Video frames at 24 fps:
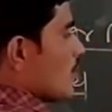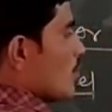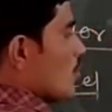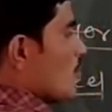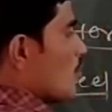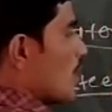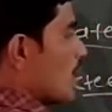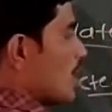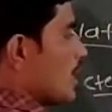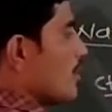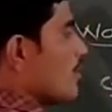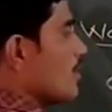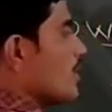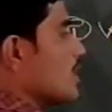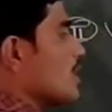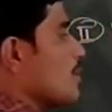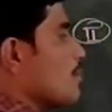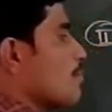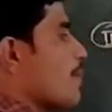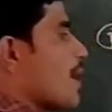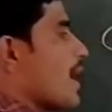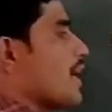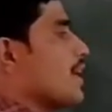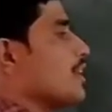Whatever
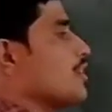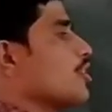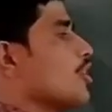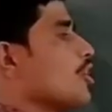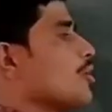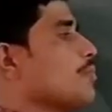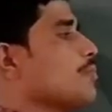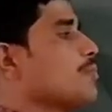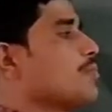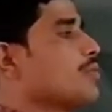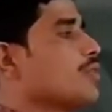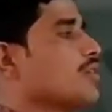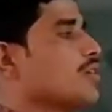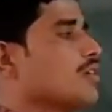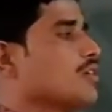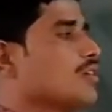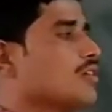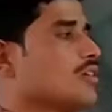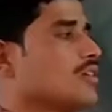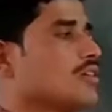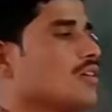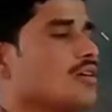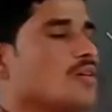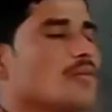the part of
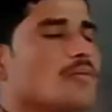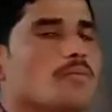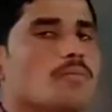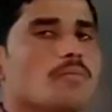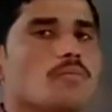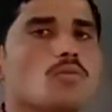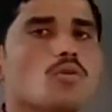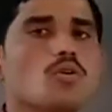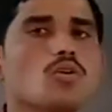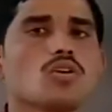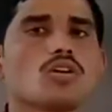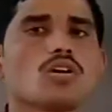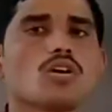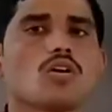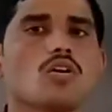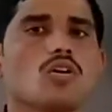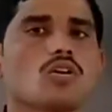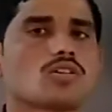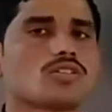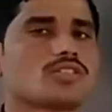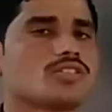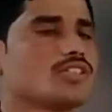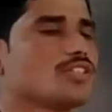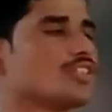more
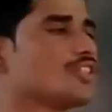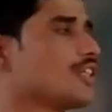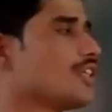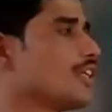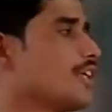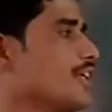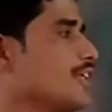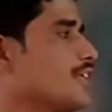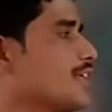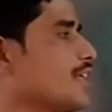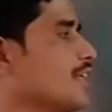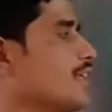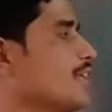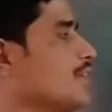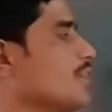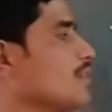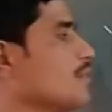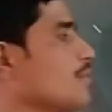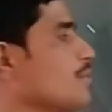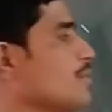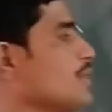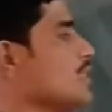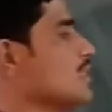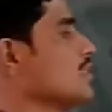oxygenated,
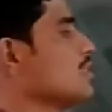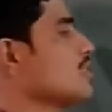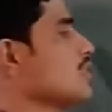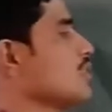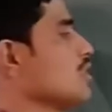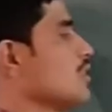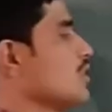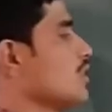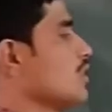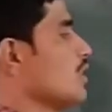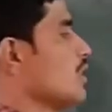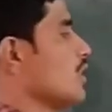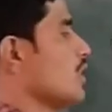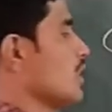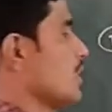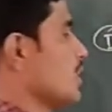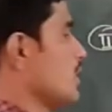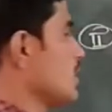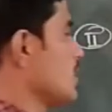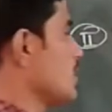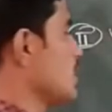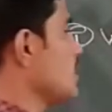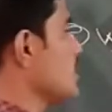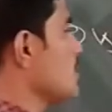means
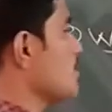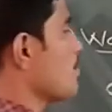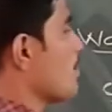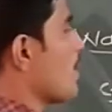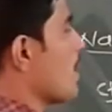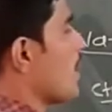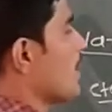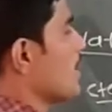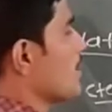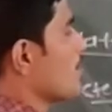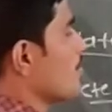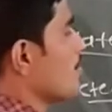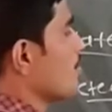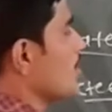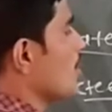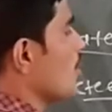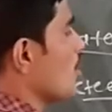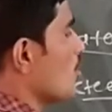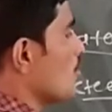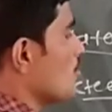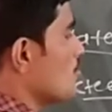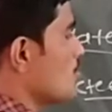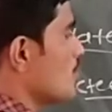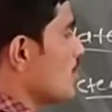in this part we
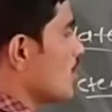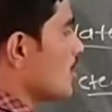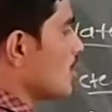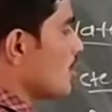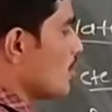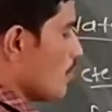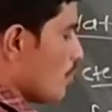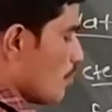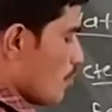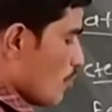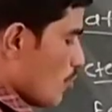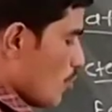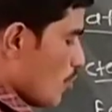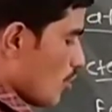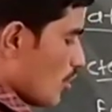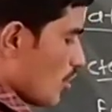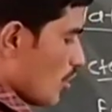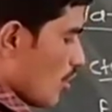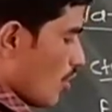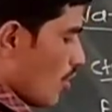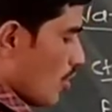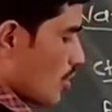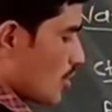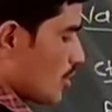observe
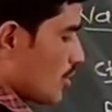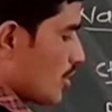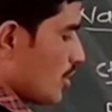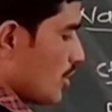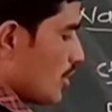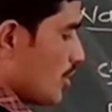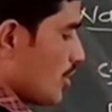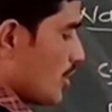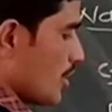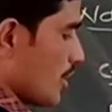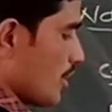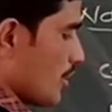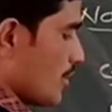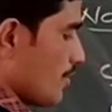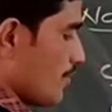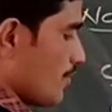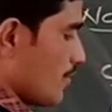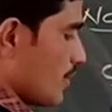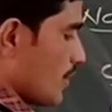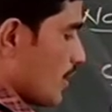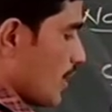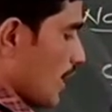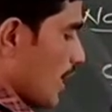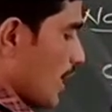more oxygen
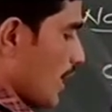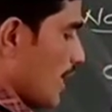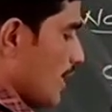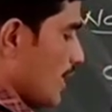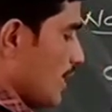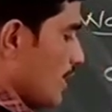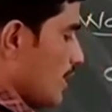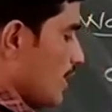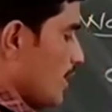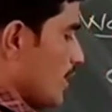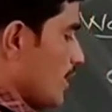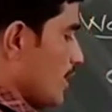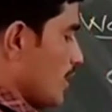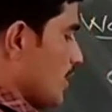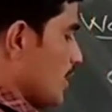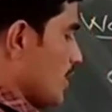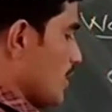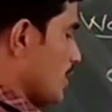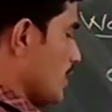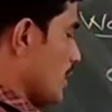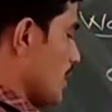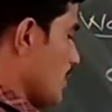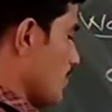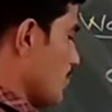and
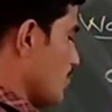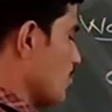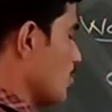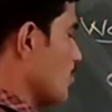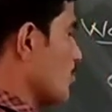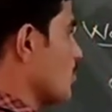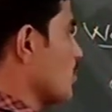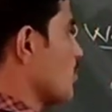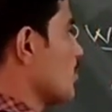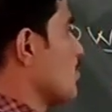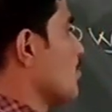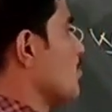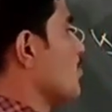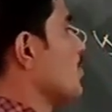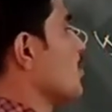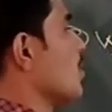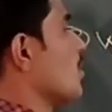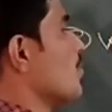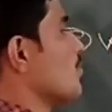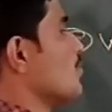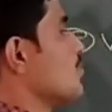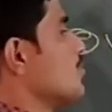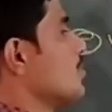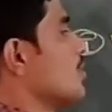therefore we
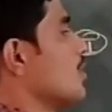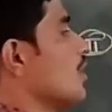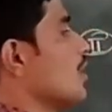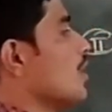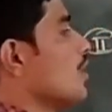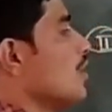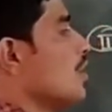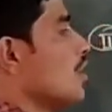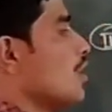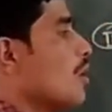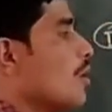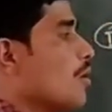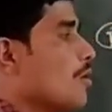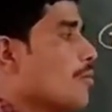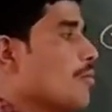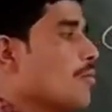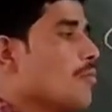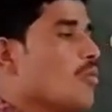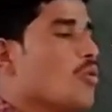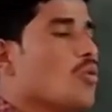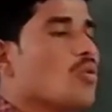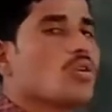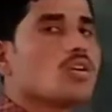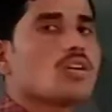observe
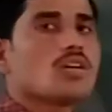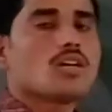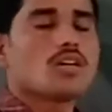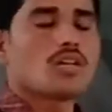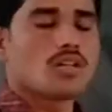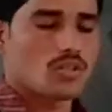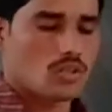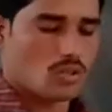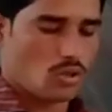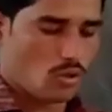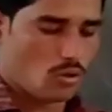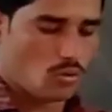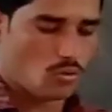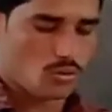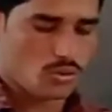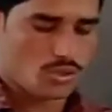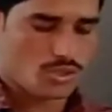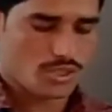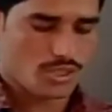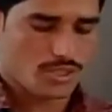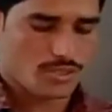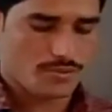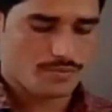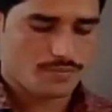more
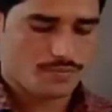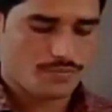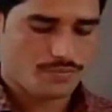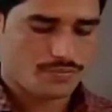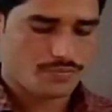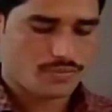corrosion.